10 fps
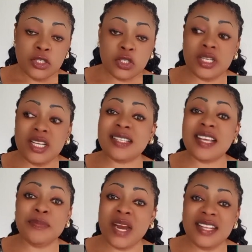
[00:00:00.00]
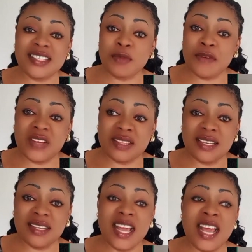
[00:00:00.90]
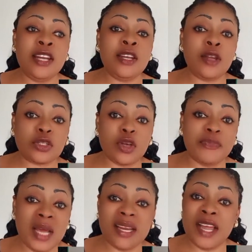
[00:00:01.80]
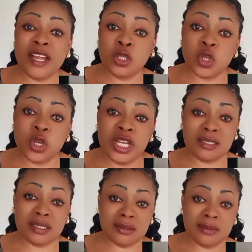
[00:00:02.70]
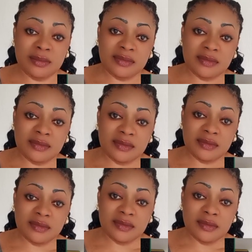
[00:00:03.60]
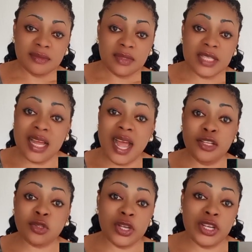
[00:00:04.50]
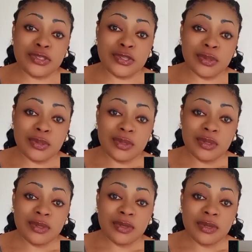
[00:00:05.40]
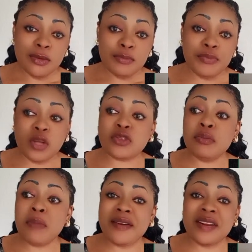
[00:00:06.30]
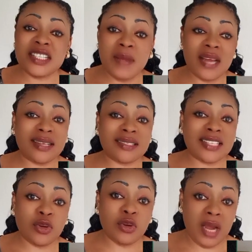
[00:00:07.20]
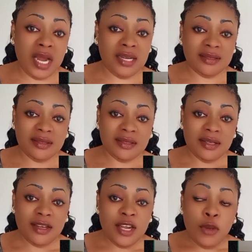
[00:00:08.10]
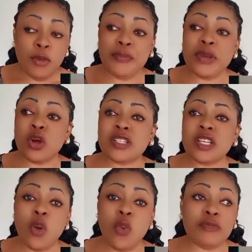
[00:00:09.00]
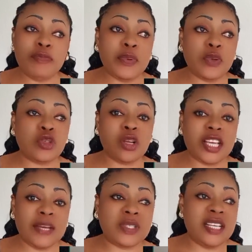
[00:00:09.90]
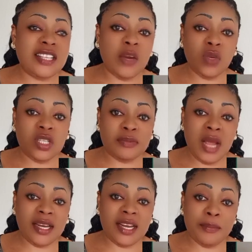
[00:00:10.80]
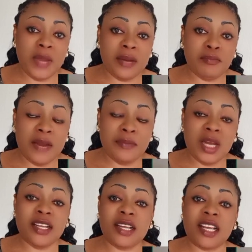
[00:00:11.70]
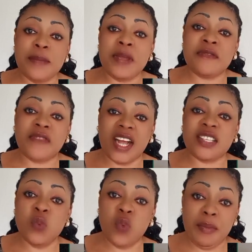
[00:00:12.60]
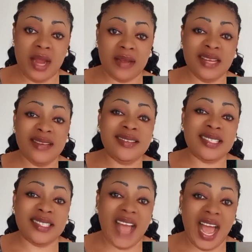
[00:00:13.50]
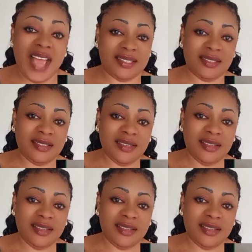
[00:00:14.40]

So this Gabrielism of a thing, a lot of men are into it. They are into it so. Both married men and single men. But because they don't want people to keep seeing them with men and men, they keep inviting women in disguise